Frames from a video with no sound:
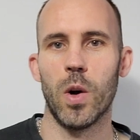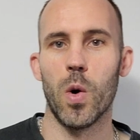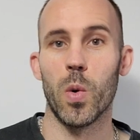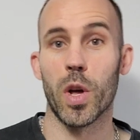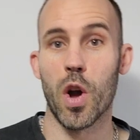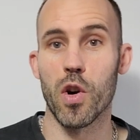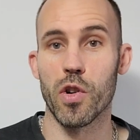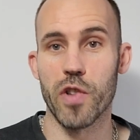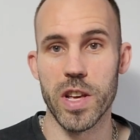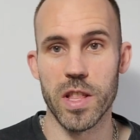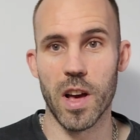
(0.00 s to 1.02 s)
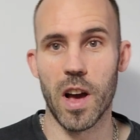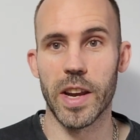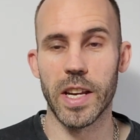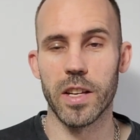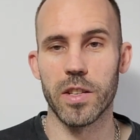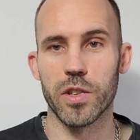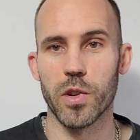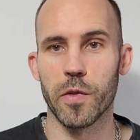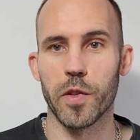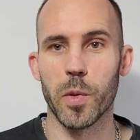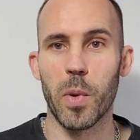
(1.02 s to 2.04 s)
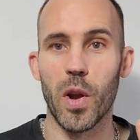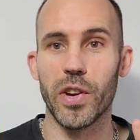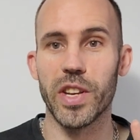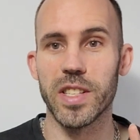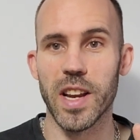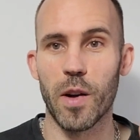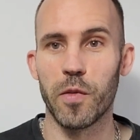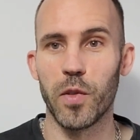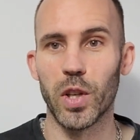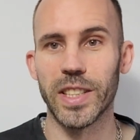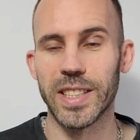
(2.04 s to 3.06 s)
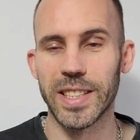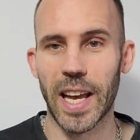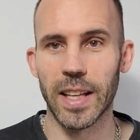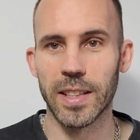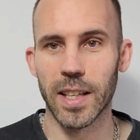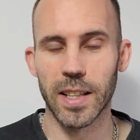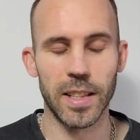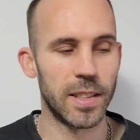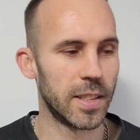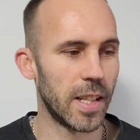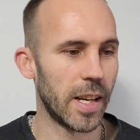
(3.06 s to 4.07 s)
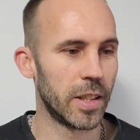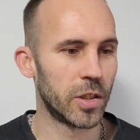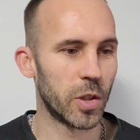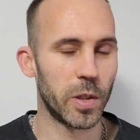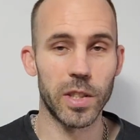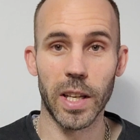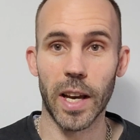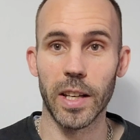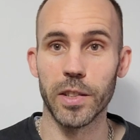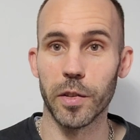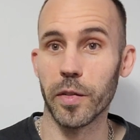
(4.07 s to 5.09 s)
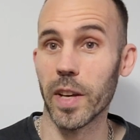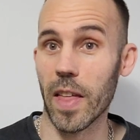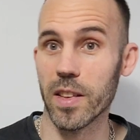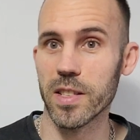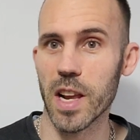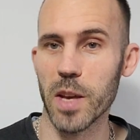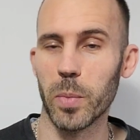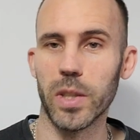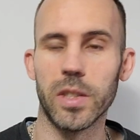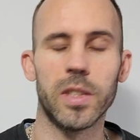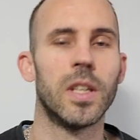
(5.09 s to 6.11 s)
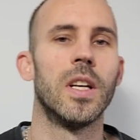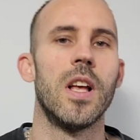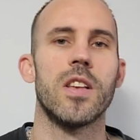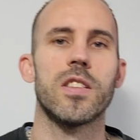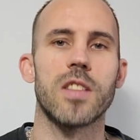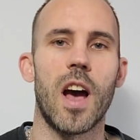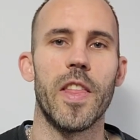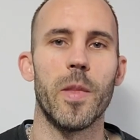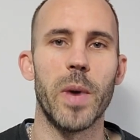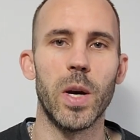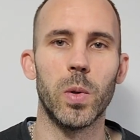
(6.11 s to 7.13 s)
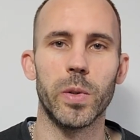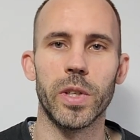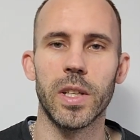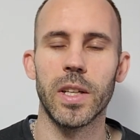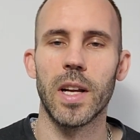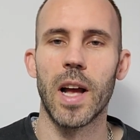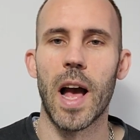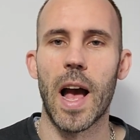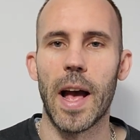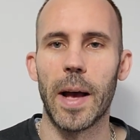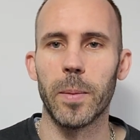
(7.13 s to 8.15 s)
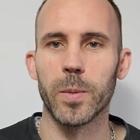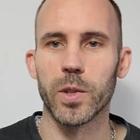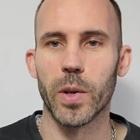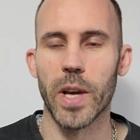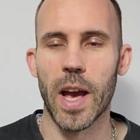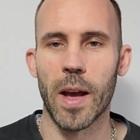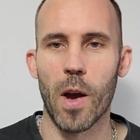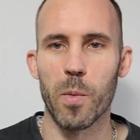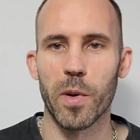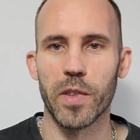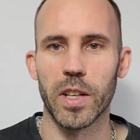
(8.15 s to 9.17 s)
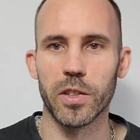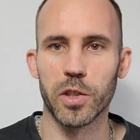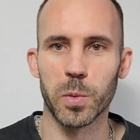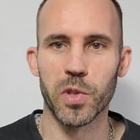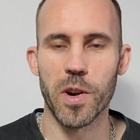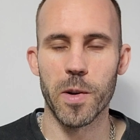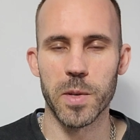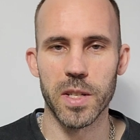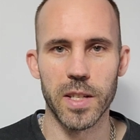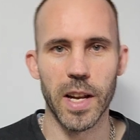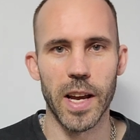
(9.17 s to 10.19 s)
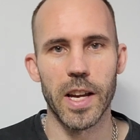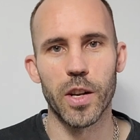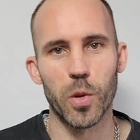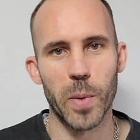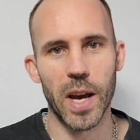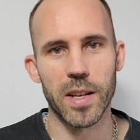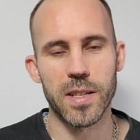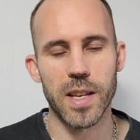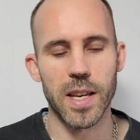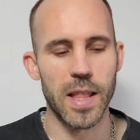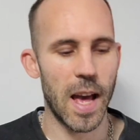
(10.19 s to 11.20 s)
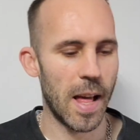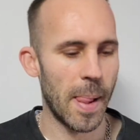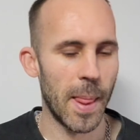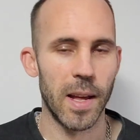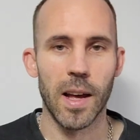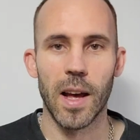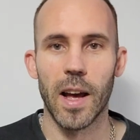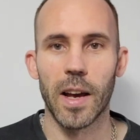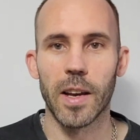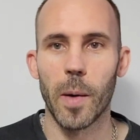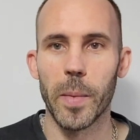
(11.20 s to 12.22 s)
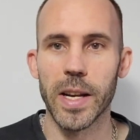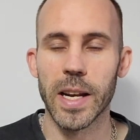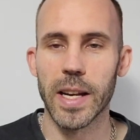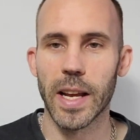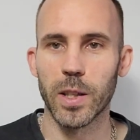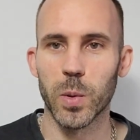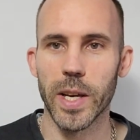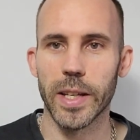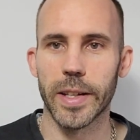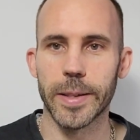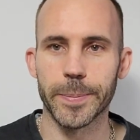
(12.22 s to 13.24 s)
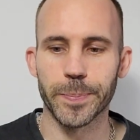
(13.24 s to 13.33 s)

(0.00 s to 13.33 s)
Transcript: all the concrete that I needed to do for the pond is now fully set at this stage, so it's a case of getting the sleepers starting the build. Um, so yeah, hope I've earned your subscription today and you'll be able to see that uh, come in next week.